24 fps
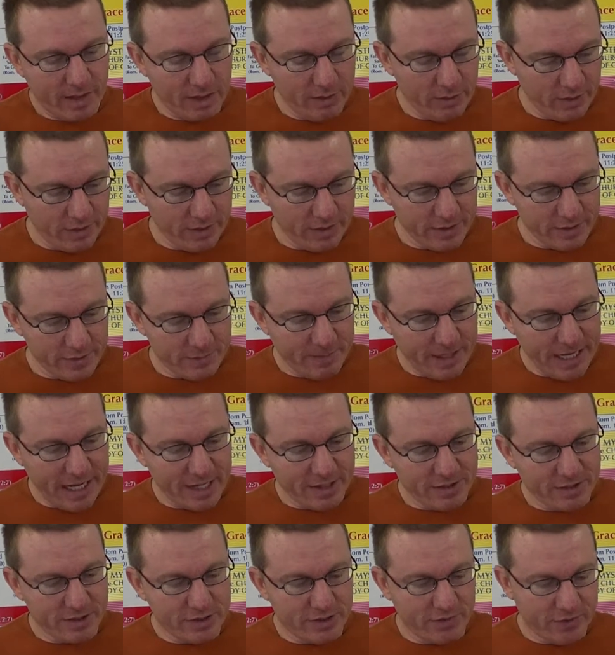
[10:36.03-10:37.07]
Look at this
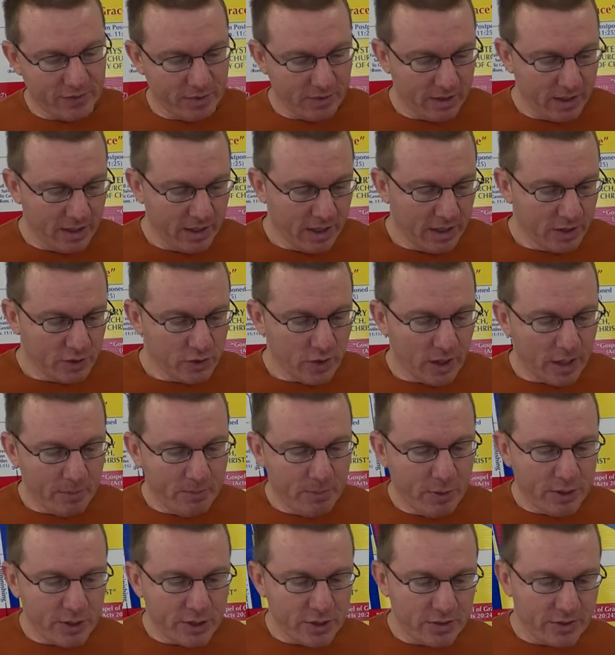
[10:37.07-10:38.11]
passage. If you try to
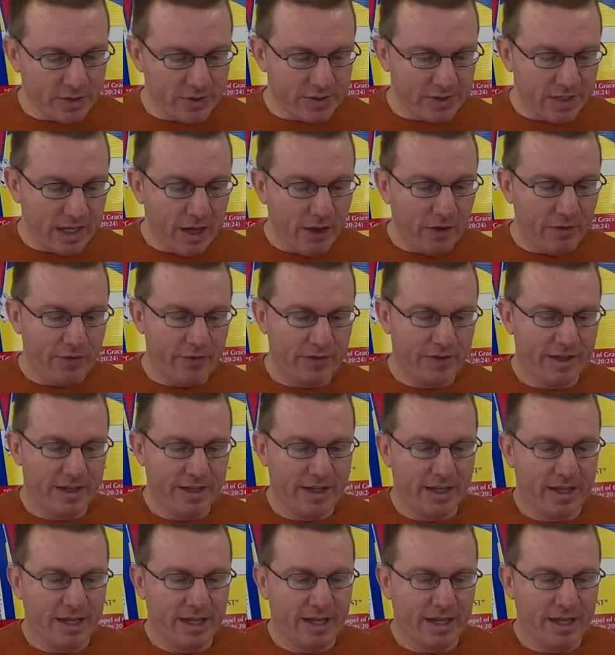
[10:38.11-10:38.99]
put yourself